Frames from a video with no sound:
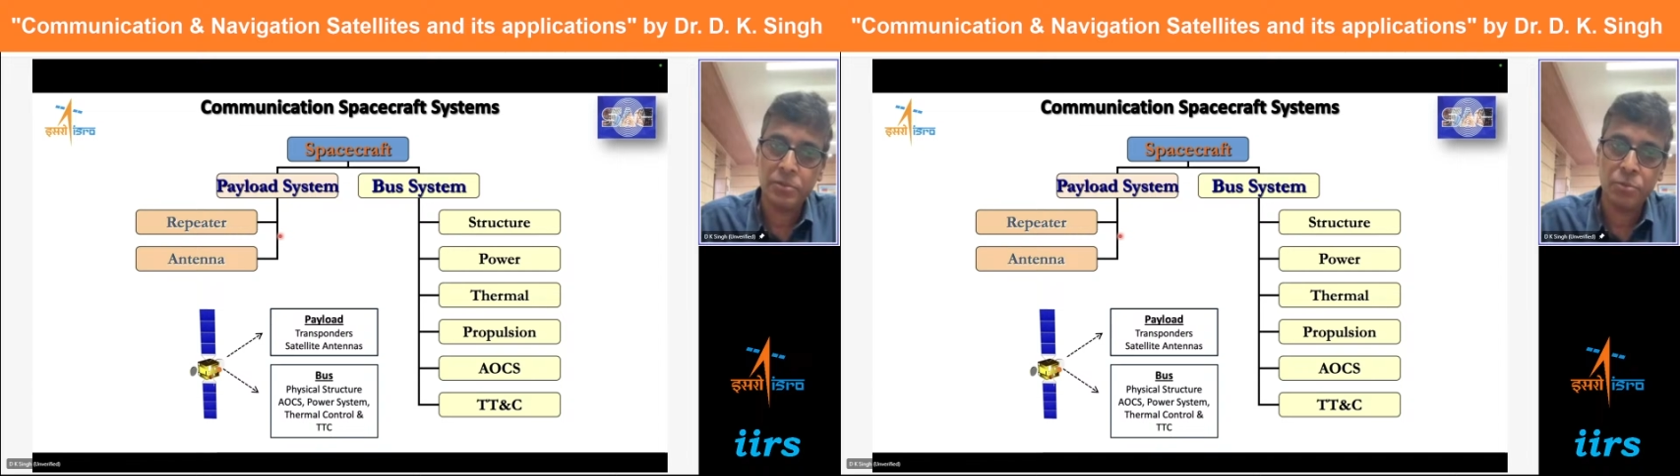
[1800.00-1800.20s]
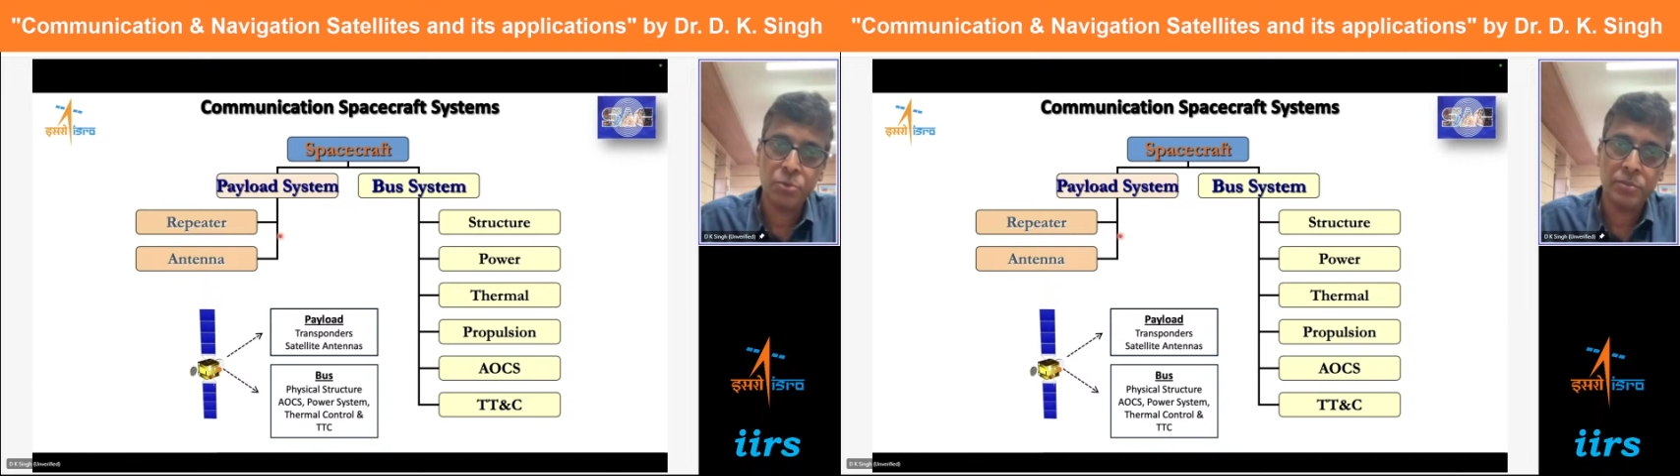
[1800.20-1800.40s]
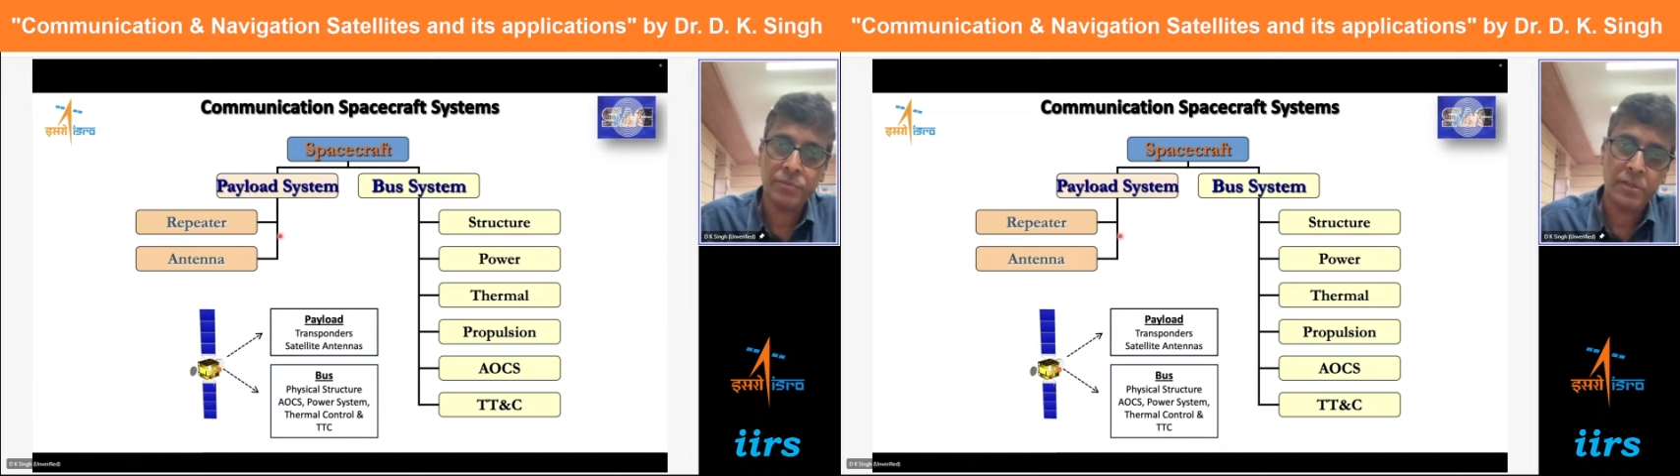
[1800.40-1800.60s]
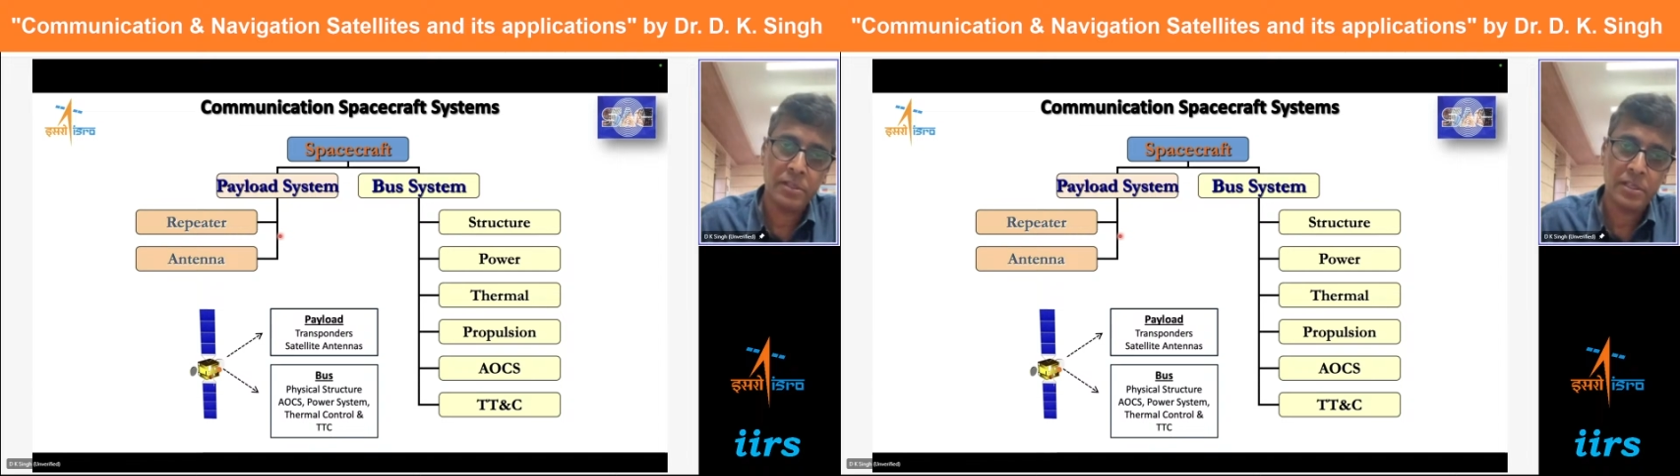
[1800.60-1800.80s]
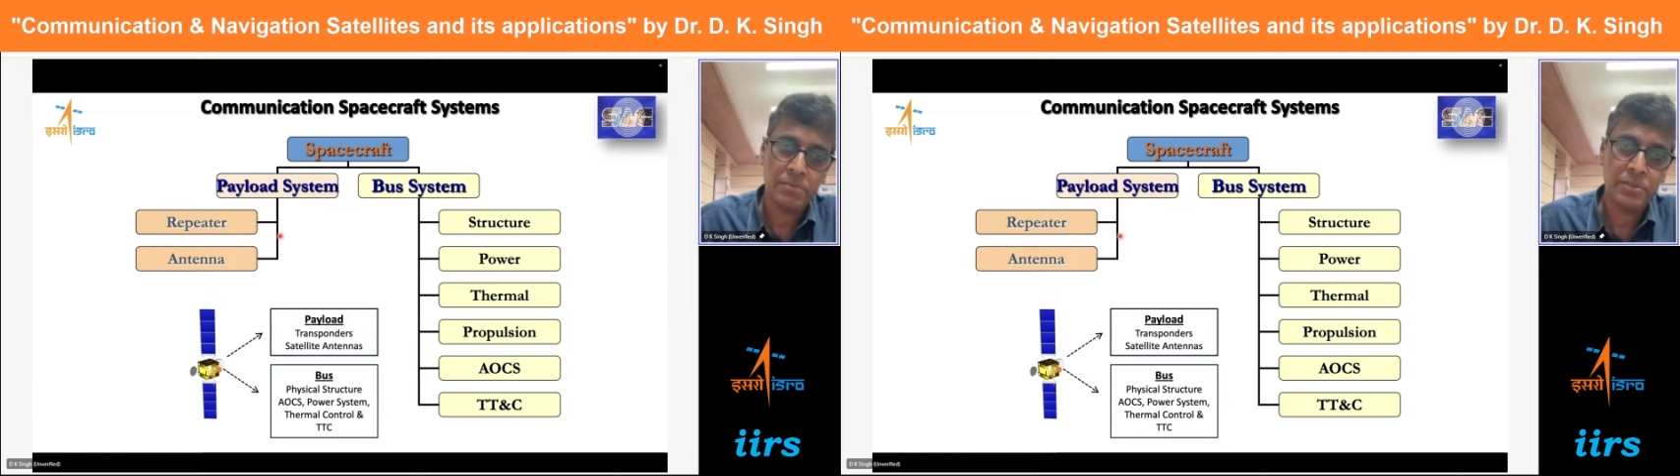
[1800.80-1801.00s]
used for
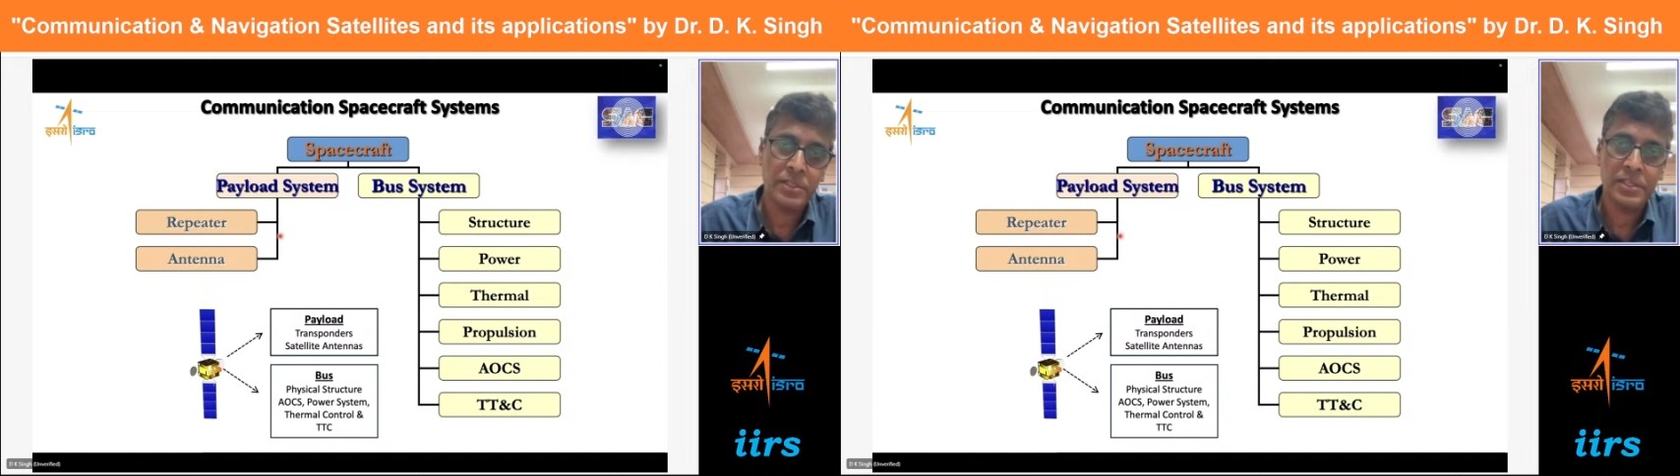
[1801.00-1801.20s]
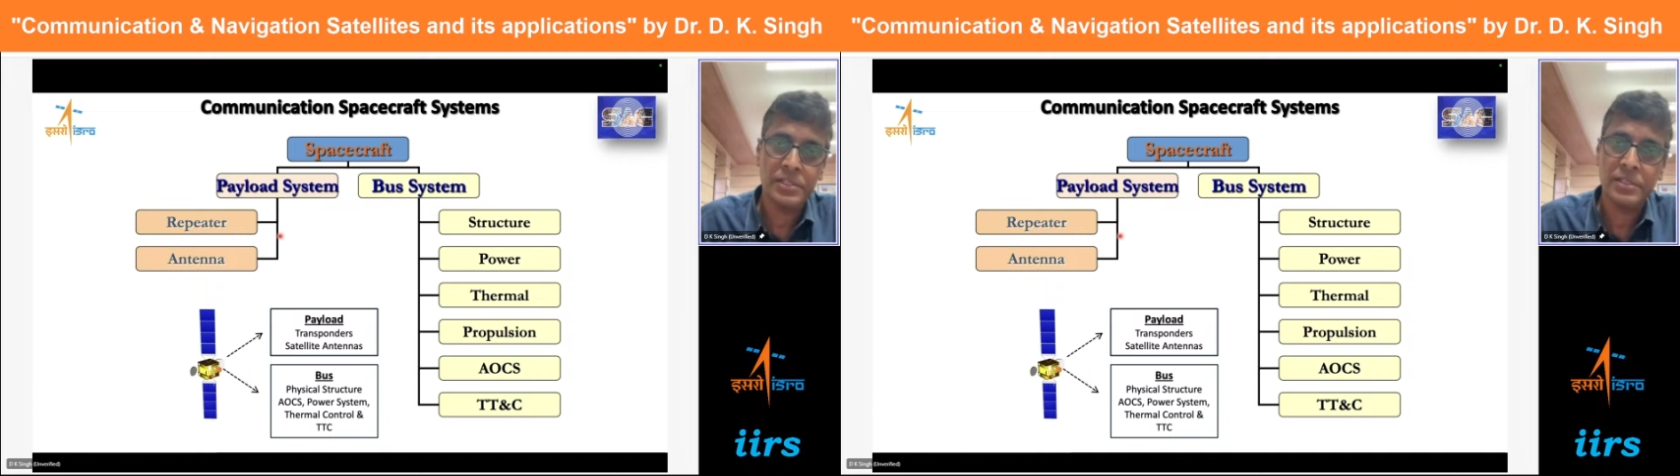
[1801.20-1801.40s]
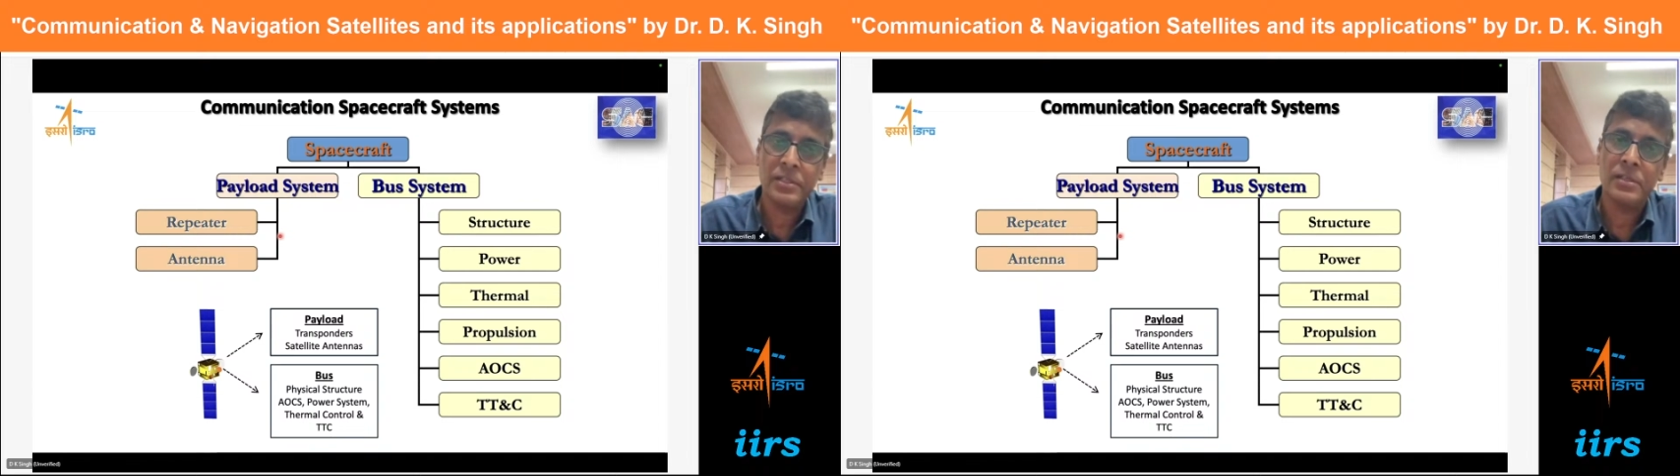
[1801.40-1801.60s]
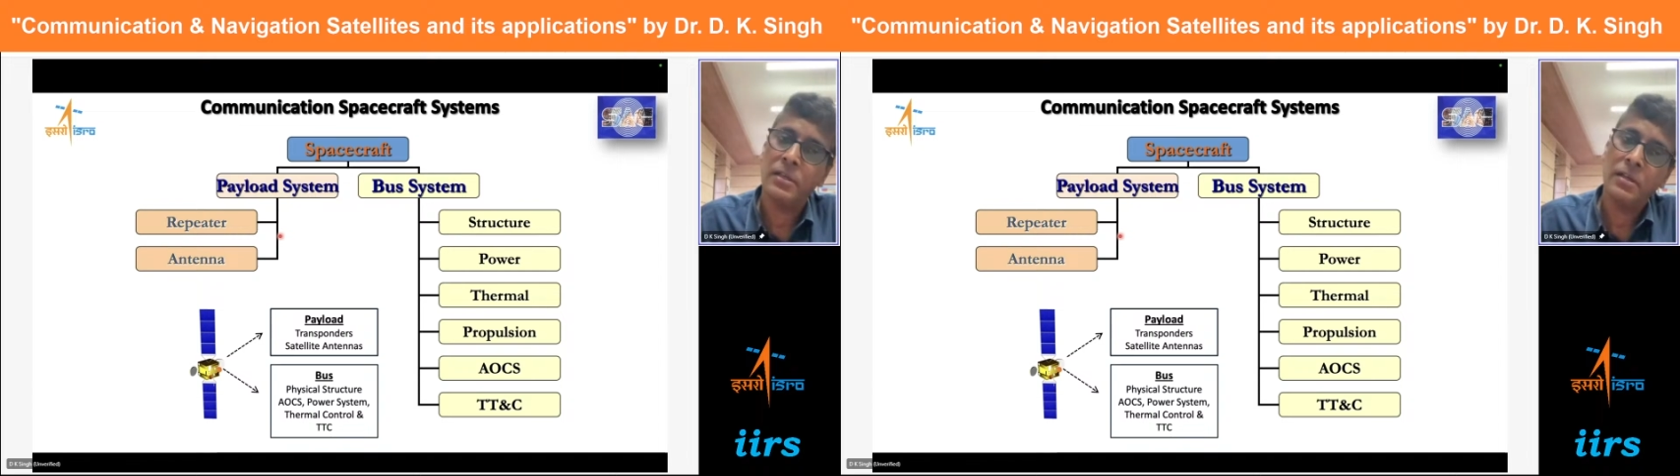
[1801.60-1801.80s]
the communication